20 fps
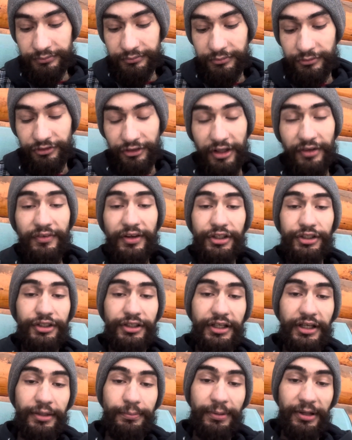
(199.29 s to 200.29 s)
So I've actually
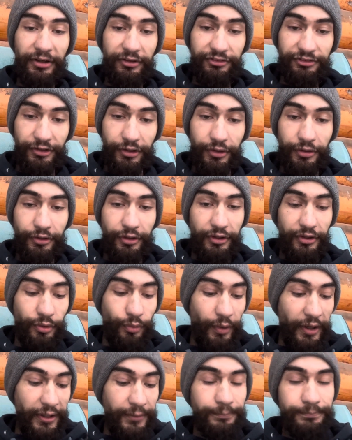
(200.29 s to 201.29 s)
got a better starter on the
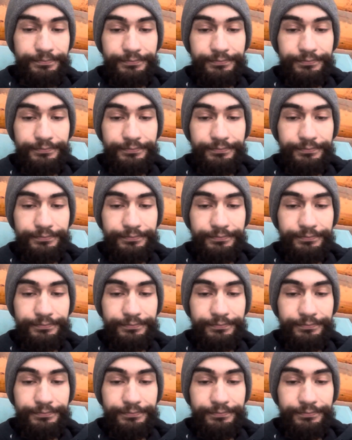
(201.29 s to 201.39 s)
way.